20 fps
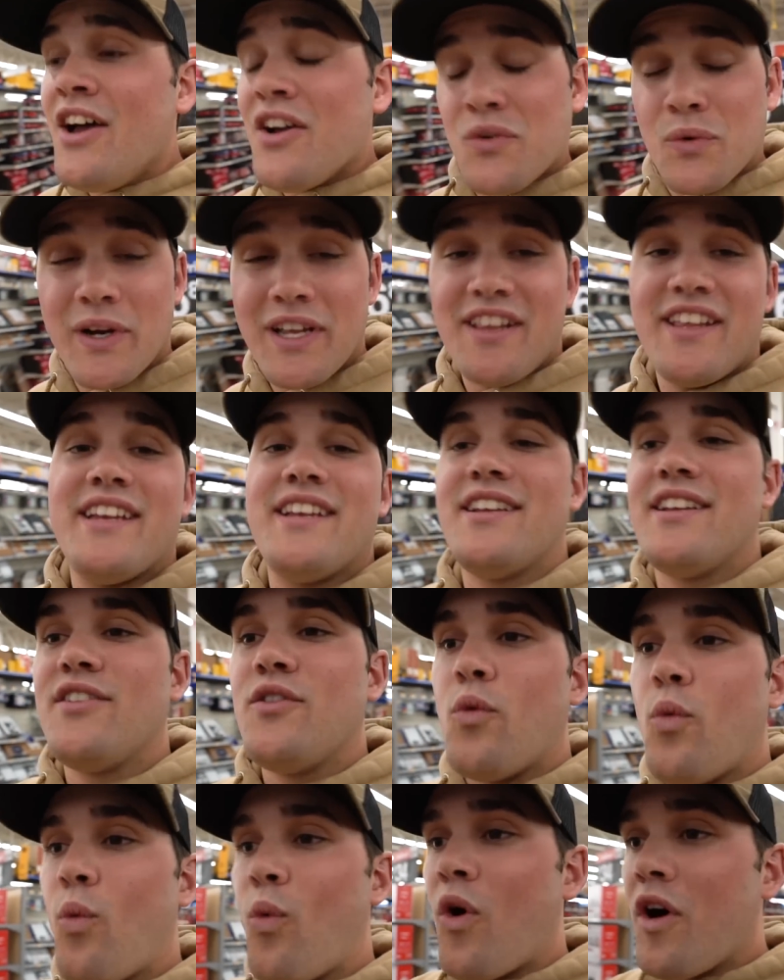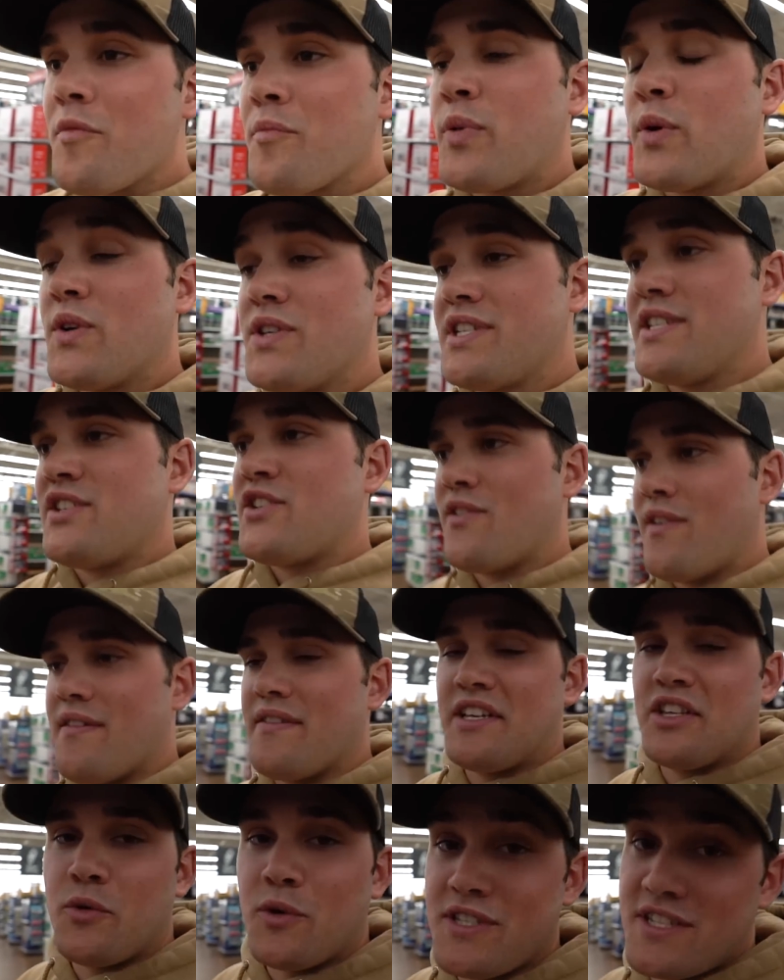really one person
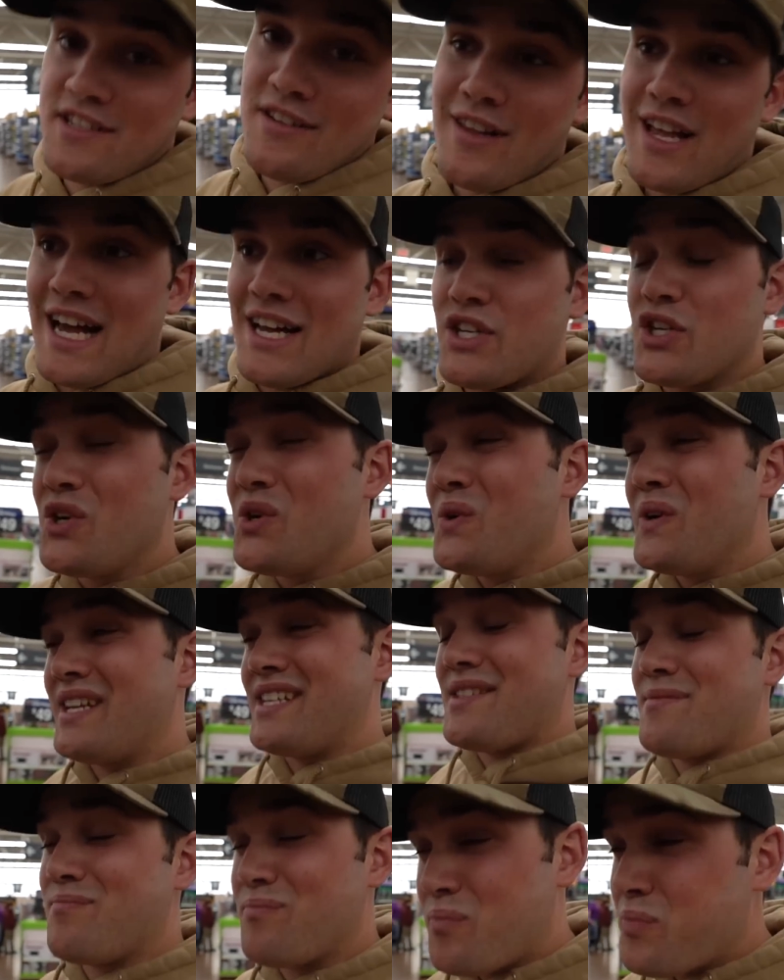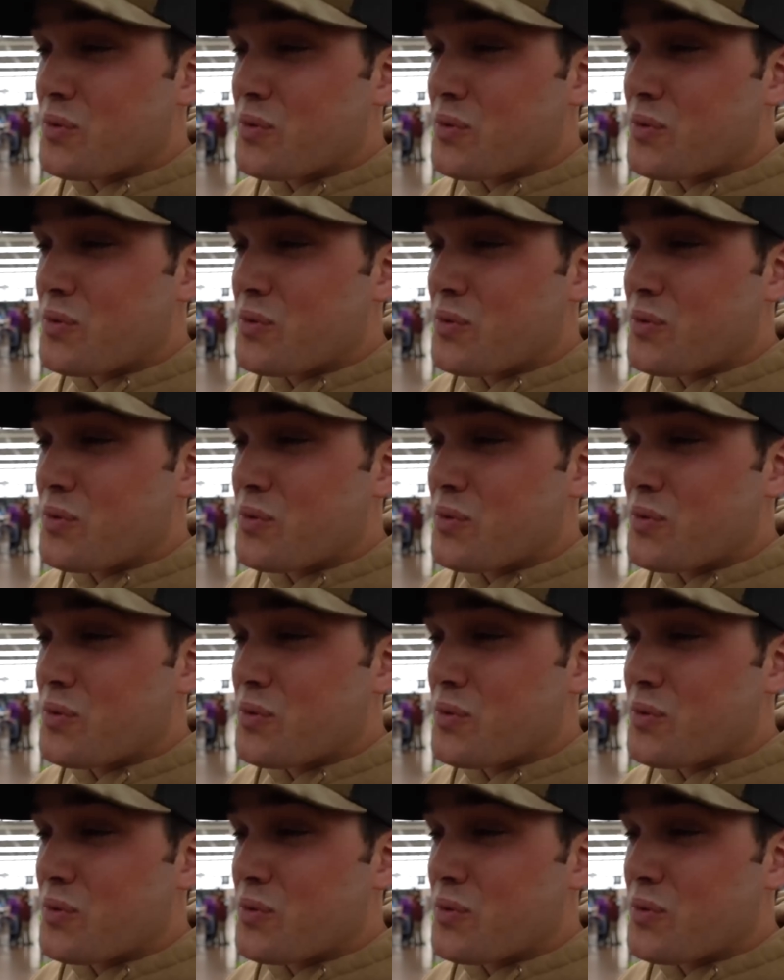surviving in the woods is a lot two is